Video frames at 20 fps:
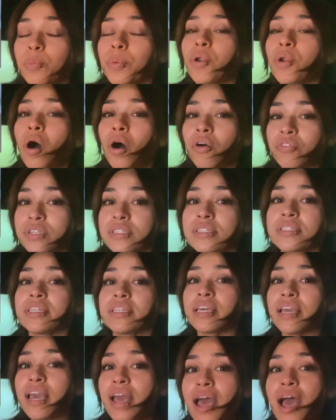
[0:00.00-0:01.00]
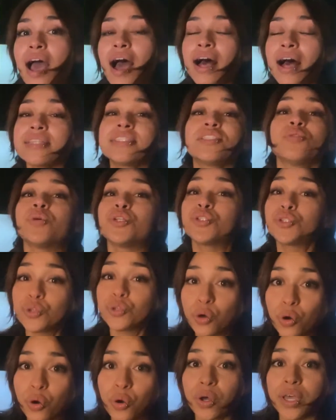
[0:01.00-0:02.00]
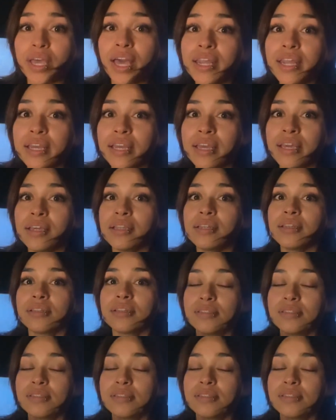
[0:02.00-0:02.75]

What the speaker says: but obviously as he went to go get it,